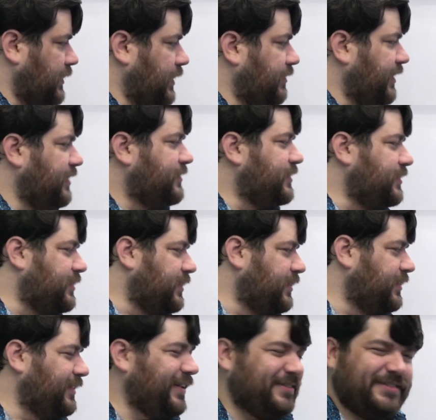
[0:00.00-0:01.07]
There isn't
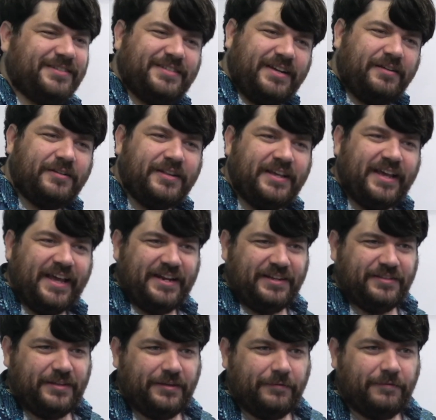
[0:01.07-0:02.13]
necessarily
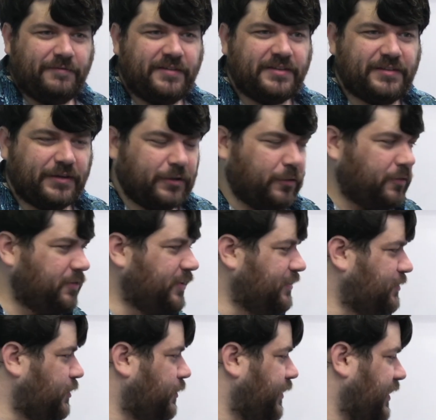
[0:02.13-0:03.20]
anything physical
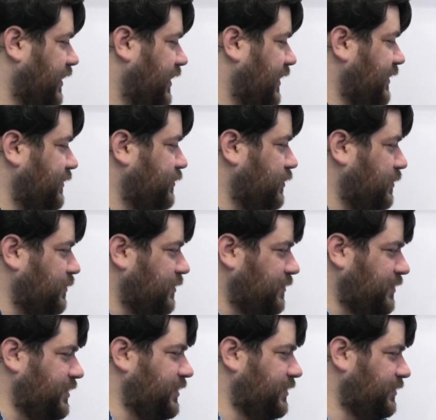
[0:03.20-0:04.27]
that's going on in terms
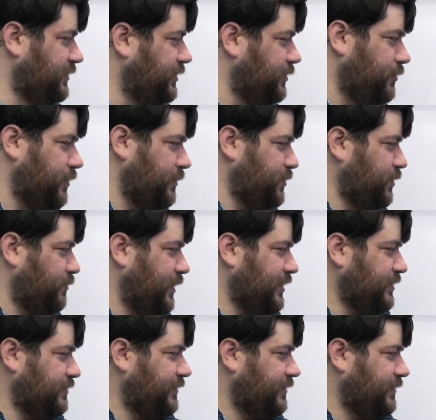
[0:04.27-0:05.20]
of the description, right?